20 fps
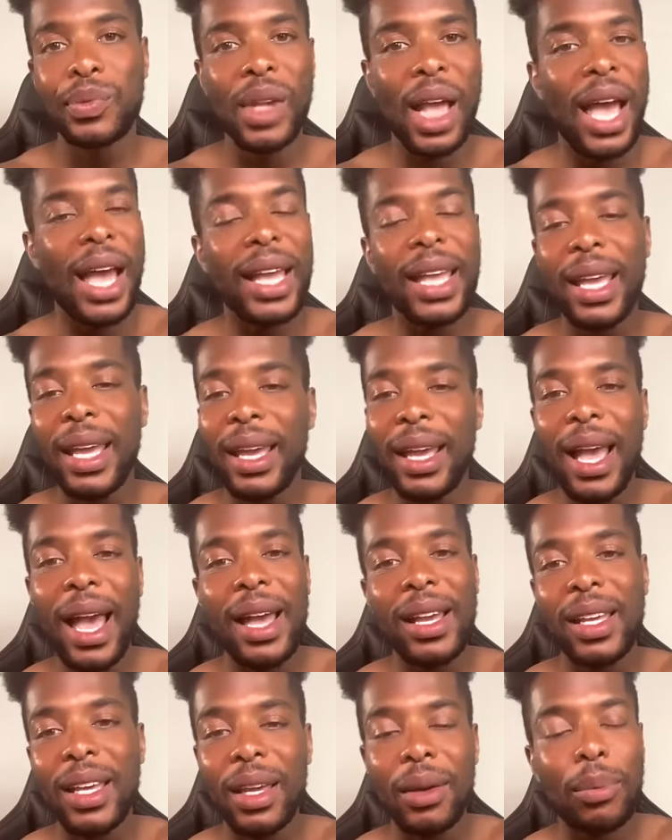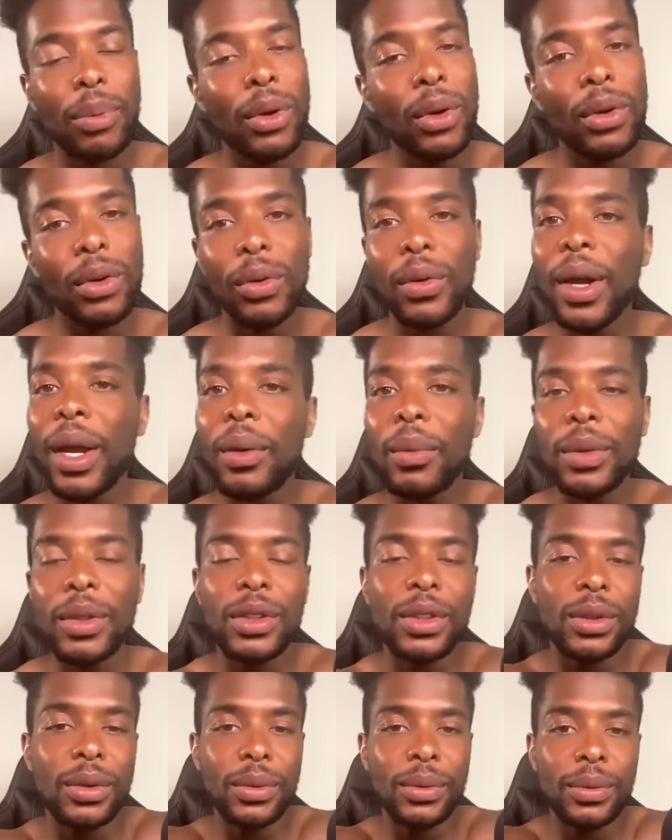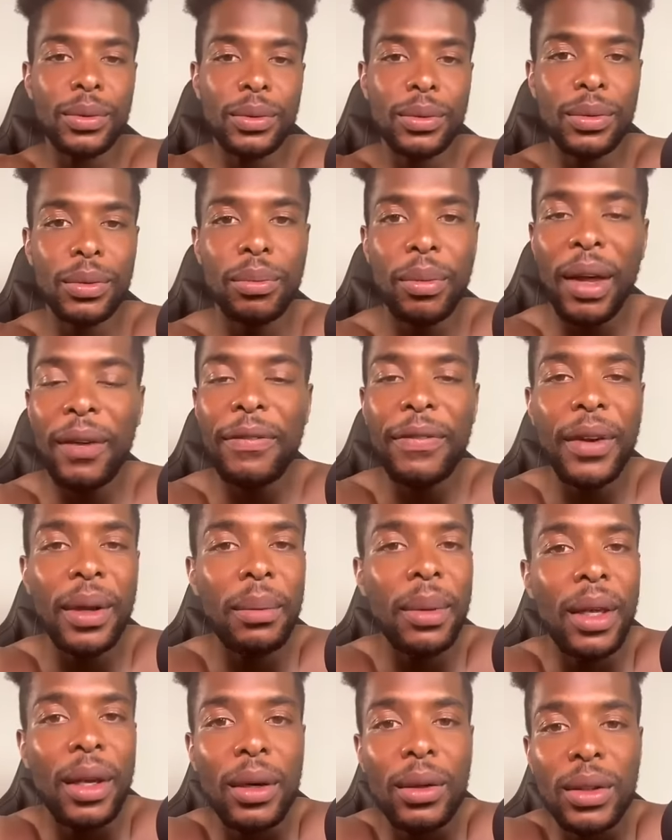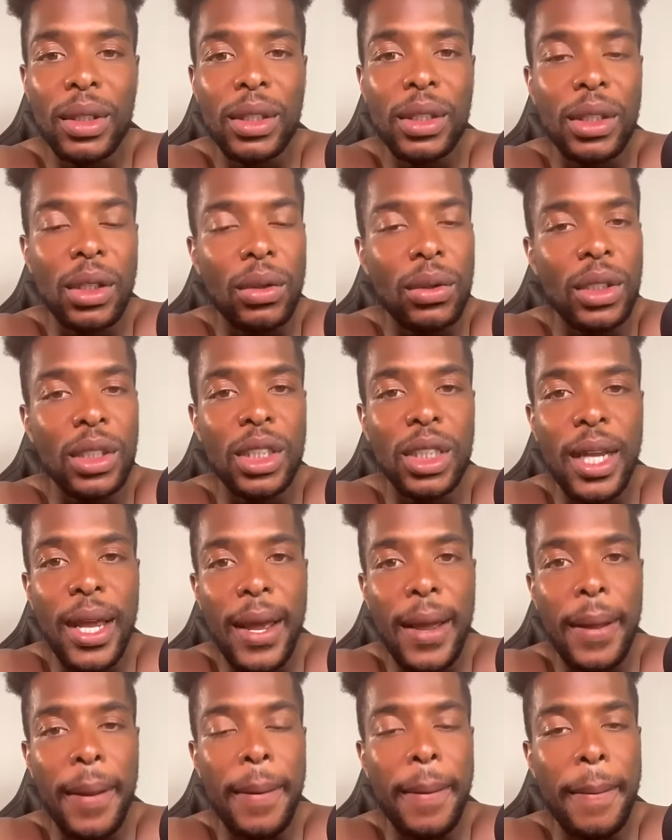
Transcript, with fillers: I can't I can't procreate with you. My family gonna disown the child.